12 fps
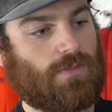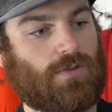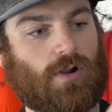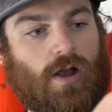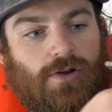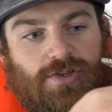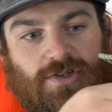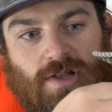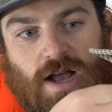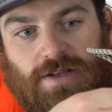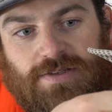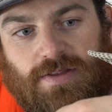There are
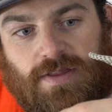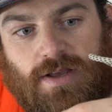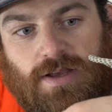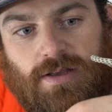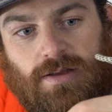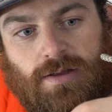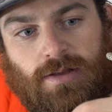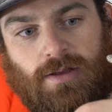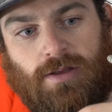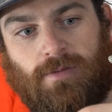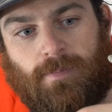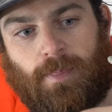slots in the
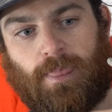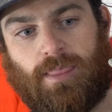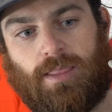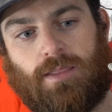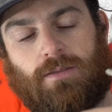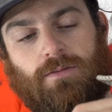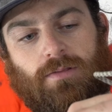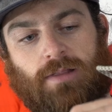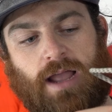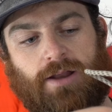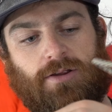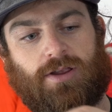
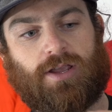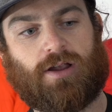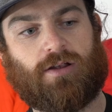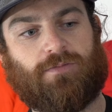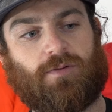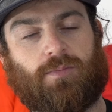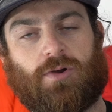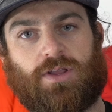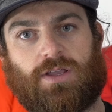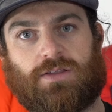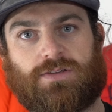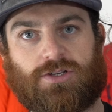liner here for
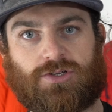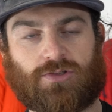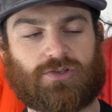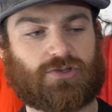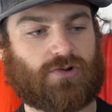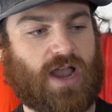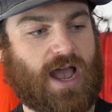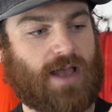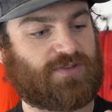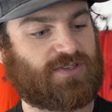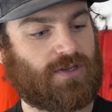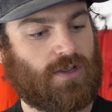putting additional
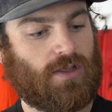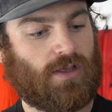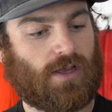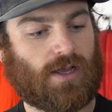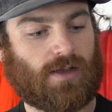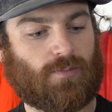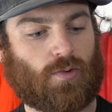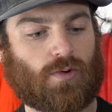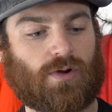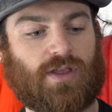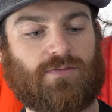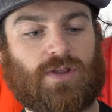straps,
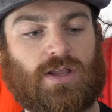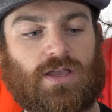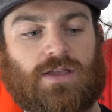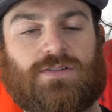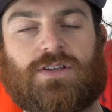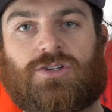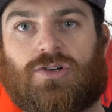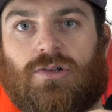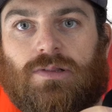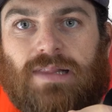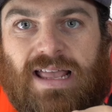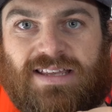or even
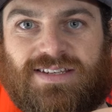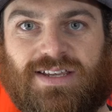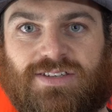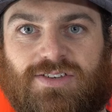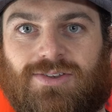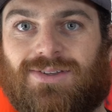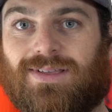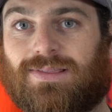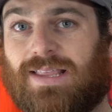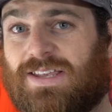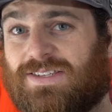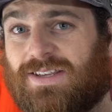additional lacing, so you can
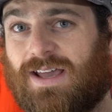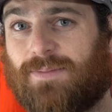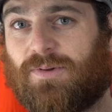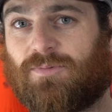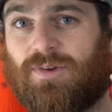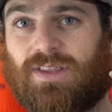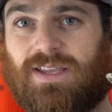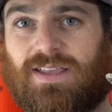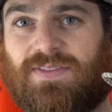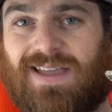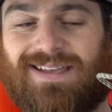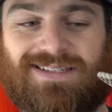lace it up and really
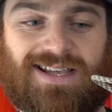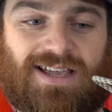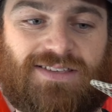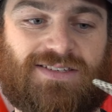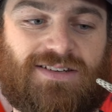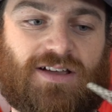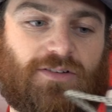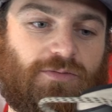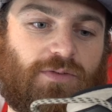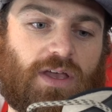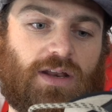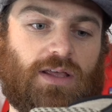get that tight, snug
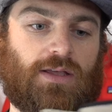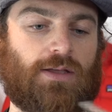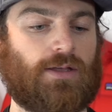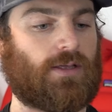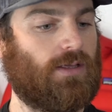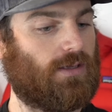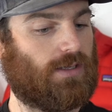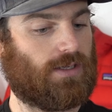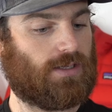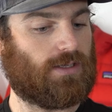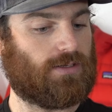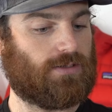fit.
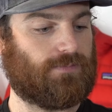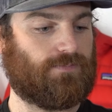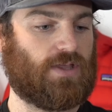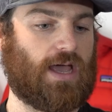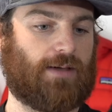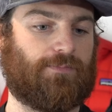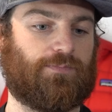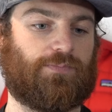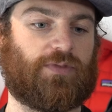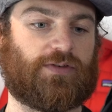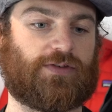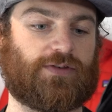And yeah,
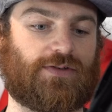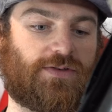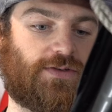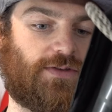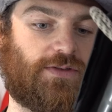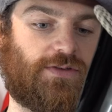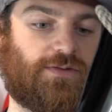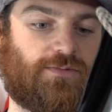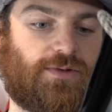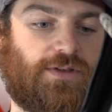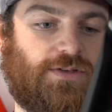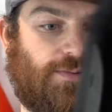this is
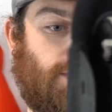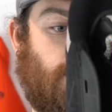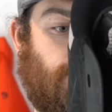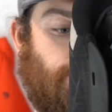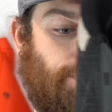really sweet.